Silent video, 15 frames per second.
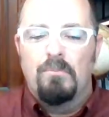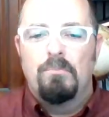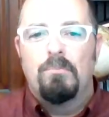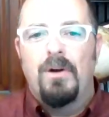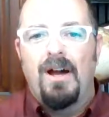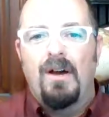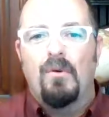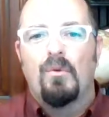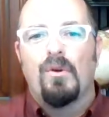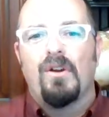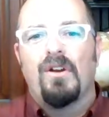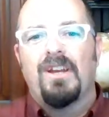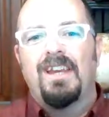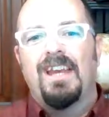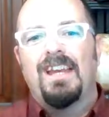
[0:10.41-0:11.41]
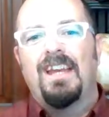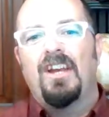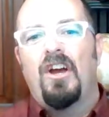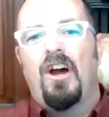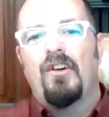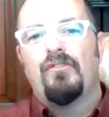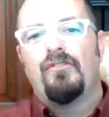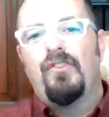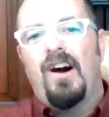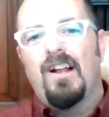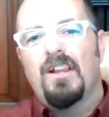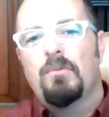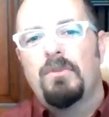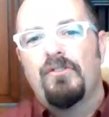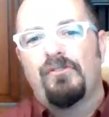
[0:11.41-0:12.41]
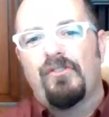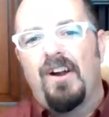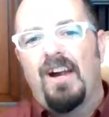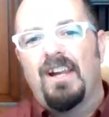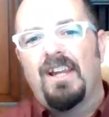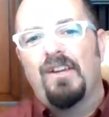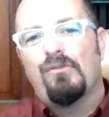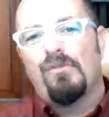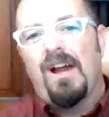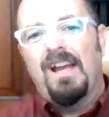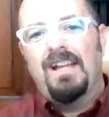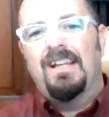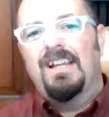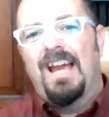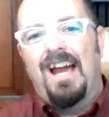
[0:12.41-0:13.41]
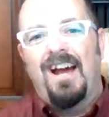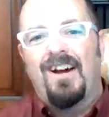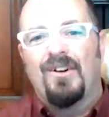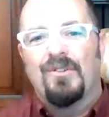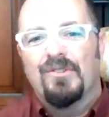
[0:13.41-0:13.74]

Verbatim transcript: but we're kicking off Follow Me Friday right now.